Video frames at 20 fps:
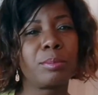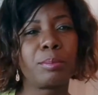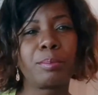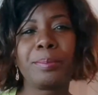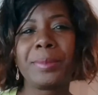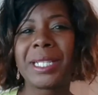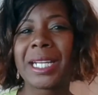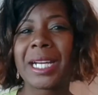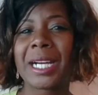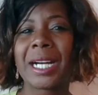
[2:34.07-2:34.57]

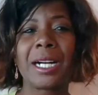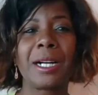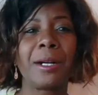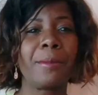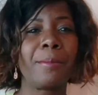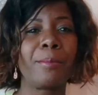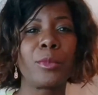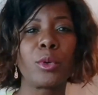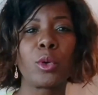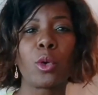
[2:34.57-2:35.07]

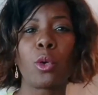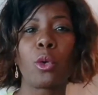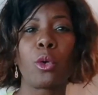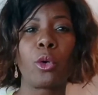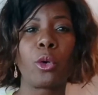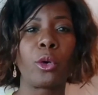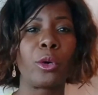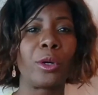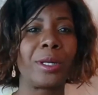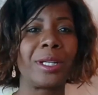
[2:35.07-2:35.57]
become
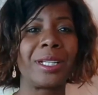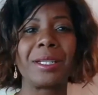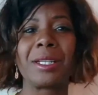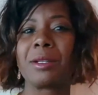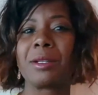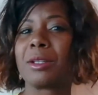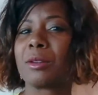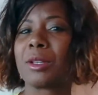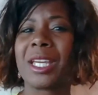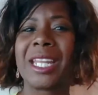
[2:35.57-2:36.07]
or
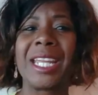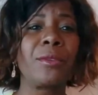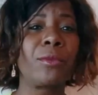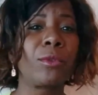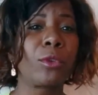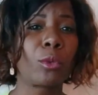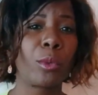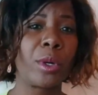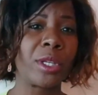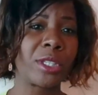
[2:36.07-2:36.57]

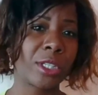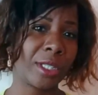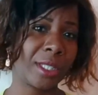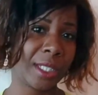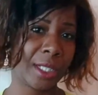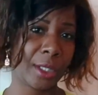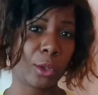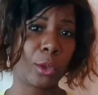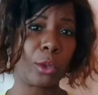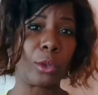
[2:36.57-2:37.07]
influence on
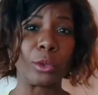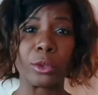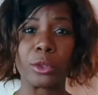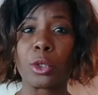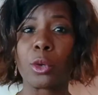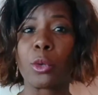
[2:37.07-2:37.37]
their own,